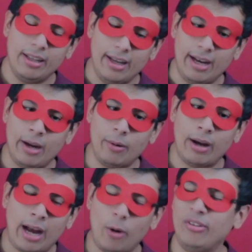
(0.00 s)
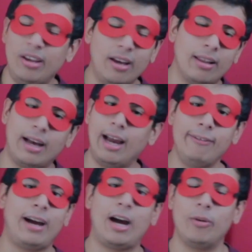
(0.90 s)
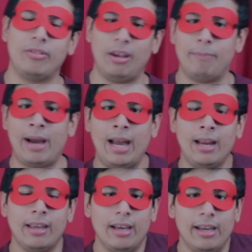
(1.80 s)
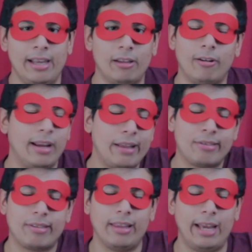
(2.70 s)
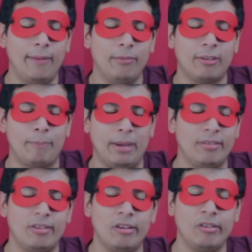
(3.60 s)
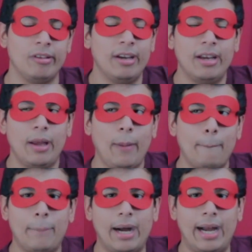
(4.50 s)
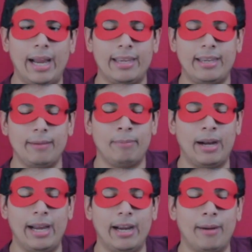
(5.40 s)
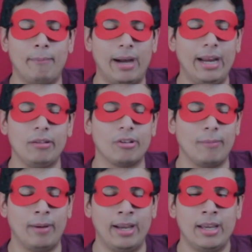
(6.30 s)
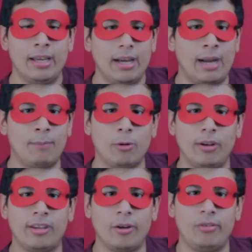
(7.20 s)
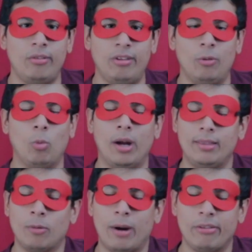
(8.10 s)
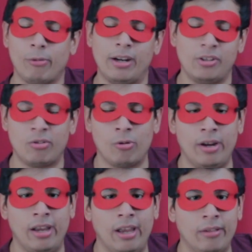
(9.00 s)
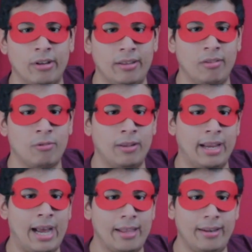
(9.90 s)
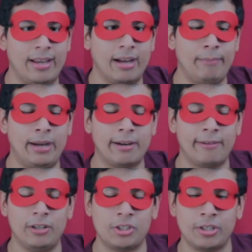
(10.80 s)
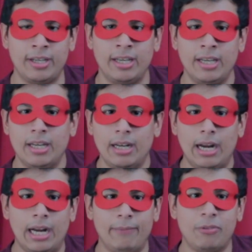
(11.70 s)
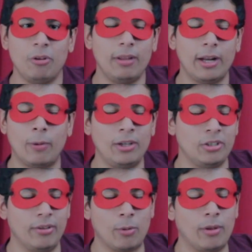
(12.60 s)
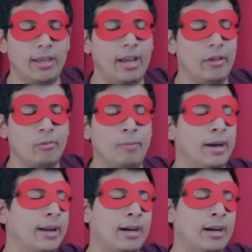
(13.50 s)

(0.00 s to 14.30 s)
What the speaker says: How is he alive? How is he back? He literally got slammed to pieces by Mike. So I'm like, I'm really curious to see what the resurrection story is on this front. Like, how did he come back officially? There's still a lot of questions. There really is. But